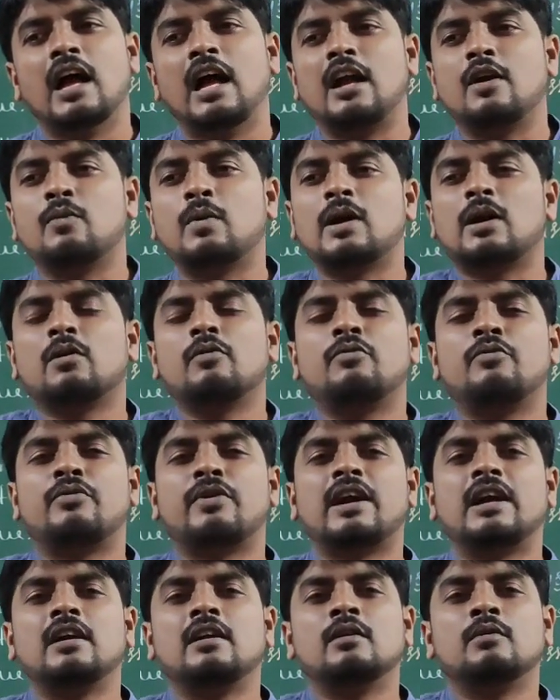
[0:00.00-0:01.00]
And one
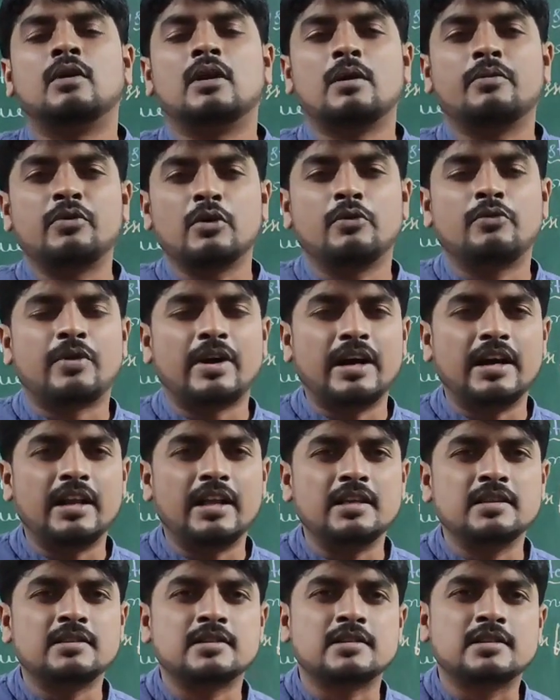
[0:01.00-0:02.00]
of your friend
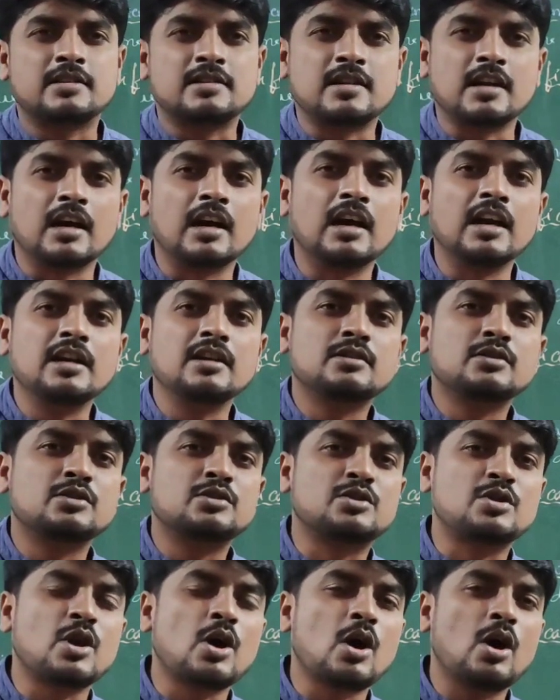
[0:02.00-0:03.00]
is struggling to
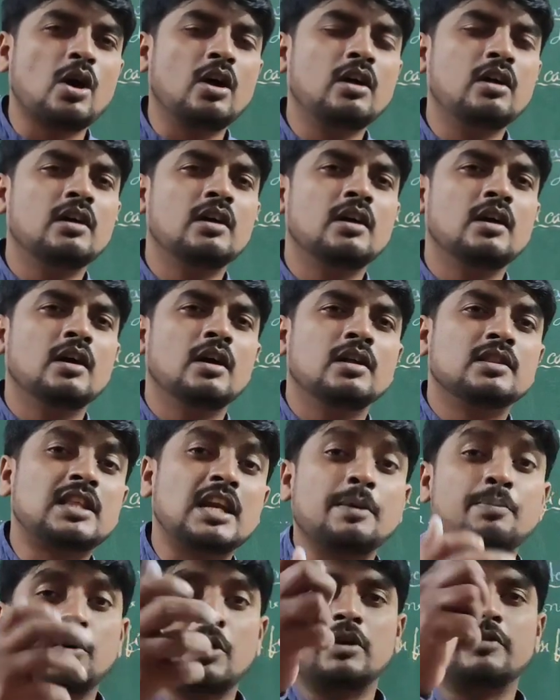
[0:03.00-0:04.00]
draw
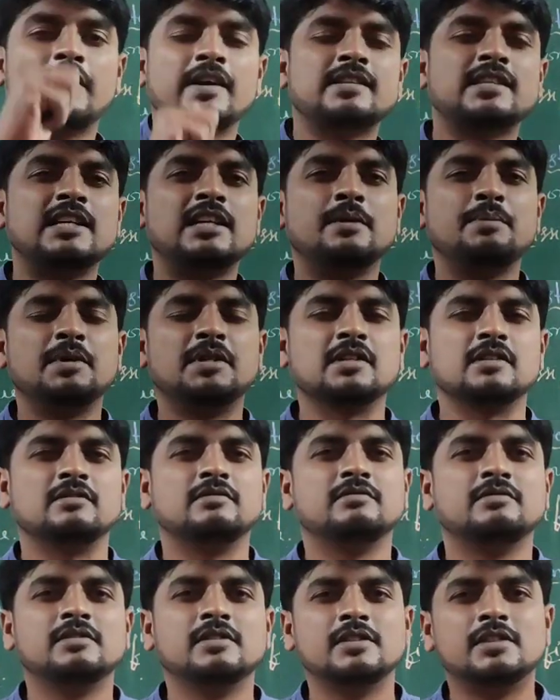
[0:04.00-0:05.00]
3.5 centimeter.
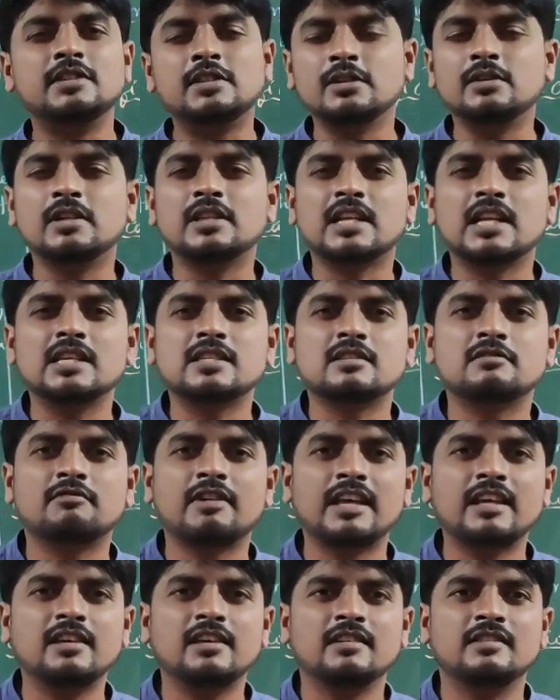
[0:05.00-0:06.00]
Do you know the reason
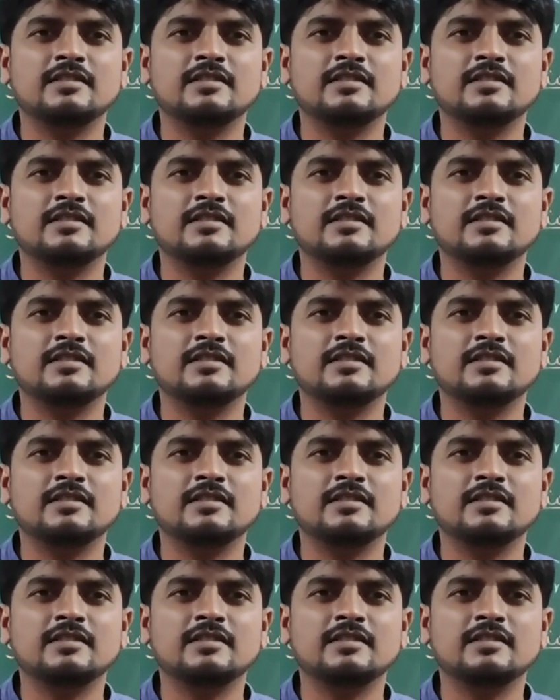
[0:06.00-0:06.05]
why?